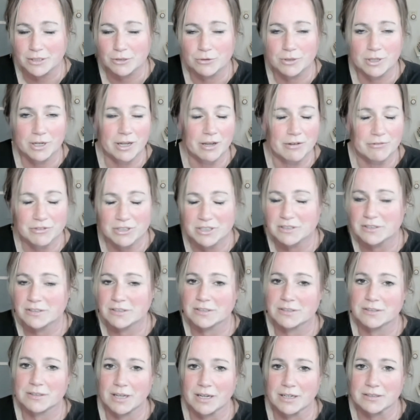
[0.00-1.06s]
You can have
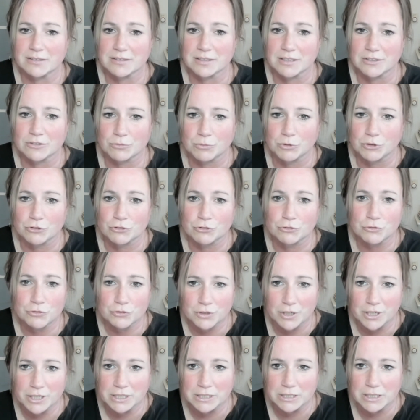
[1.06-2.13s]
instant access once you've
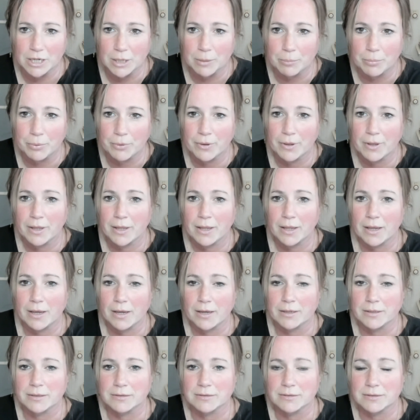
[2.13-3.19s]
signed up.
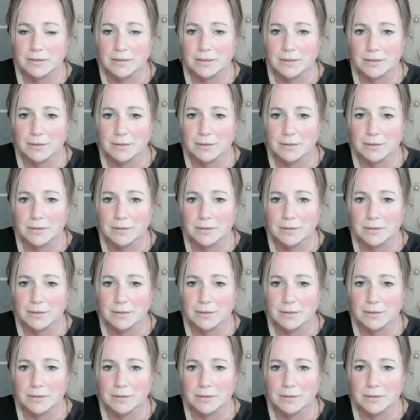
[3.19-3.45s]
And